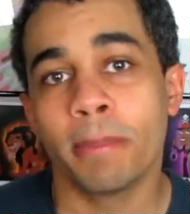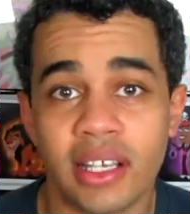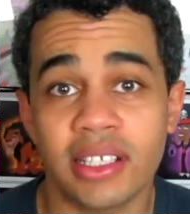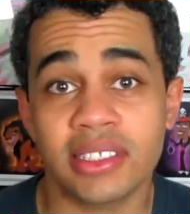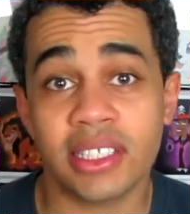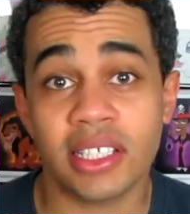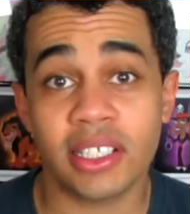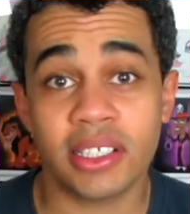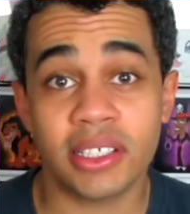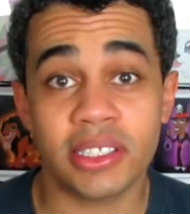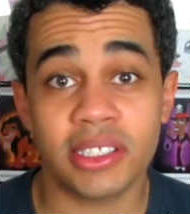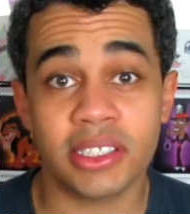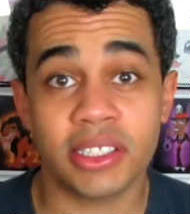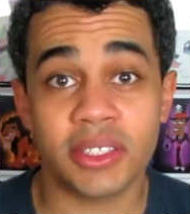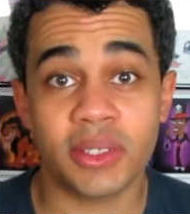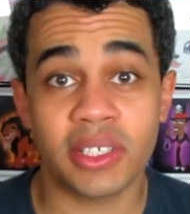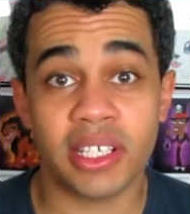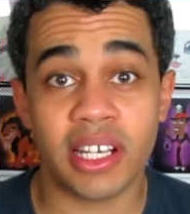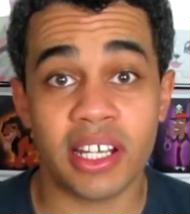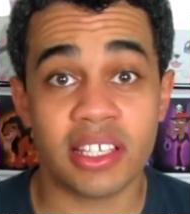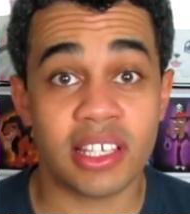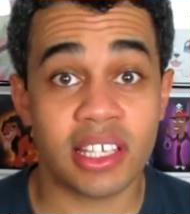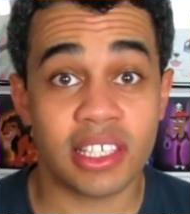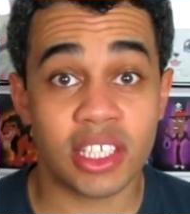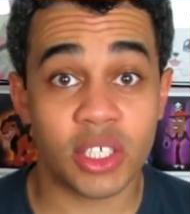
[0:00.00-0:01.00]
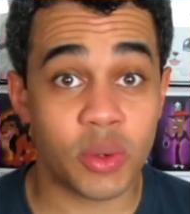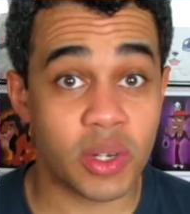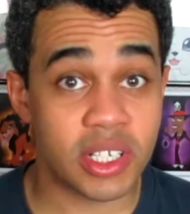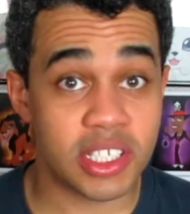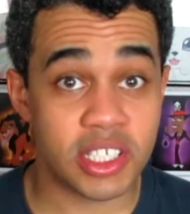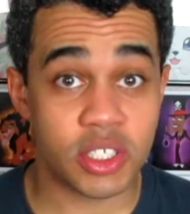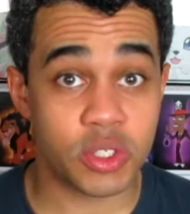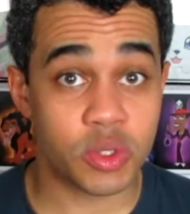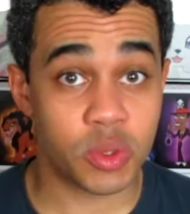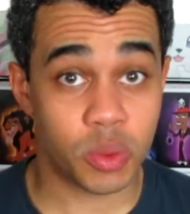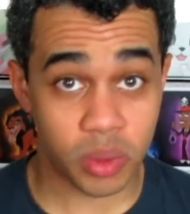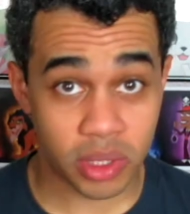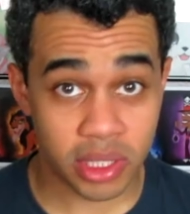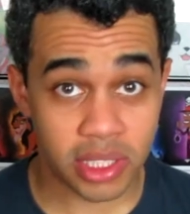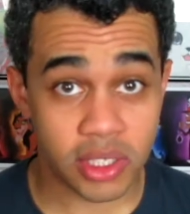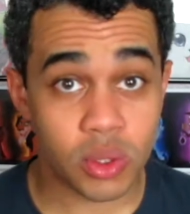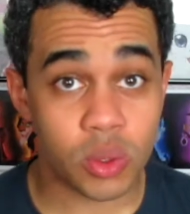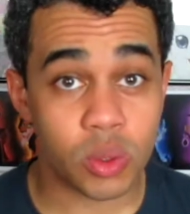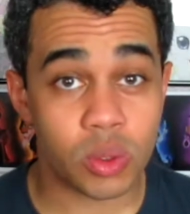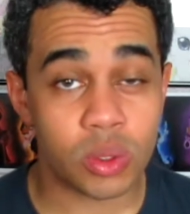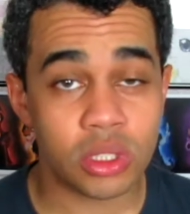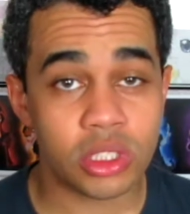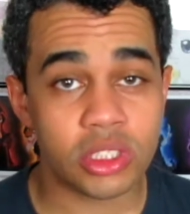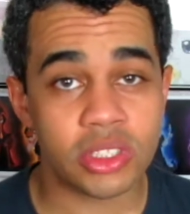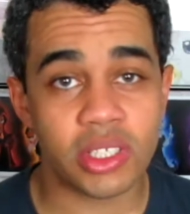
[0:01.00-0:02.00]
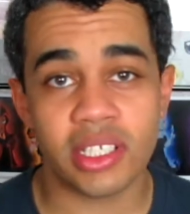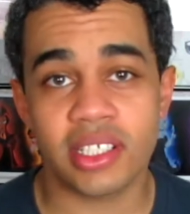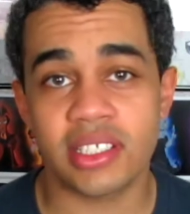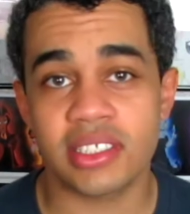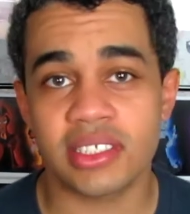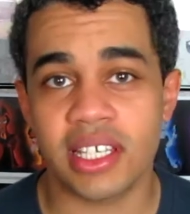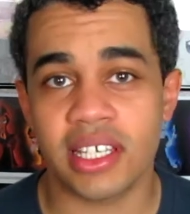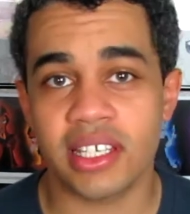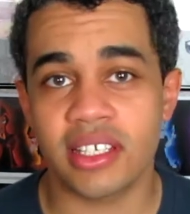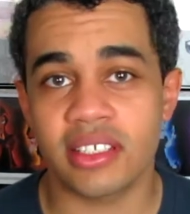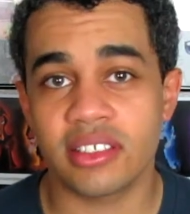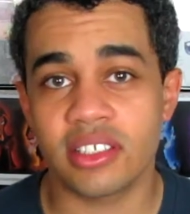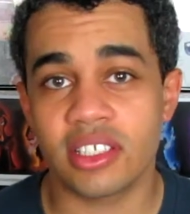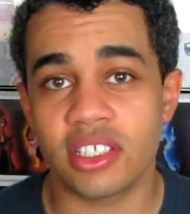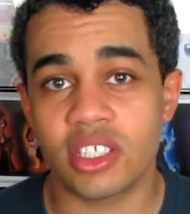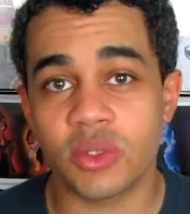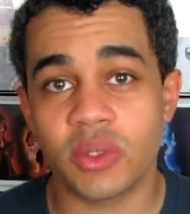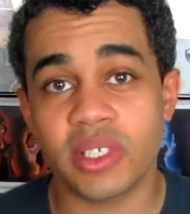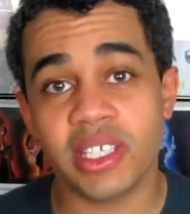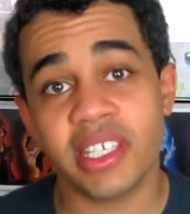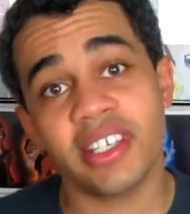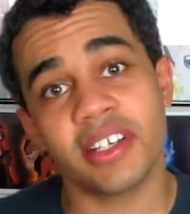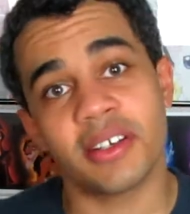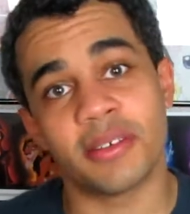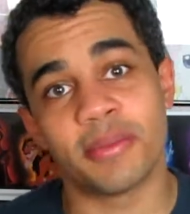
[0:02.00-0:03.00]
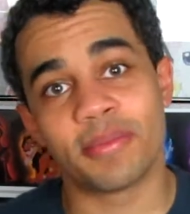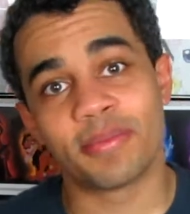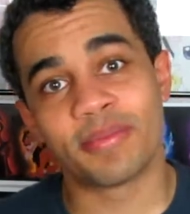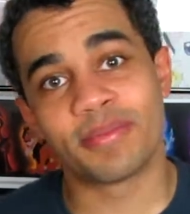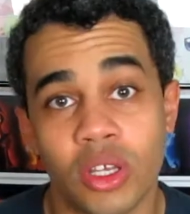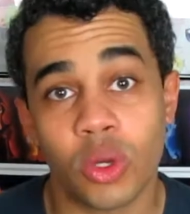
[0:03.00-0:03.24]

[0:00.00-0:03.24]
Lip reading: I saw her do it and I thought the questions were really cool, so I decided to do it here.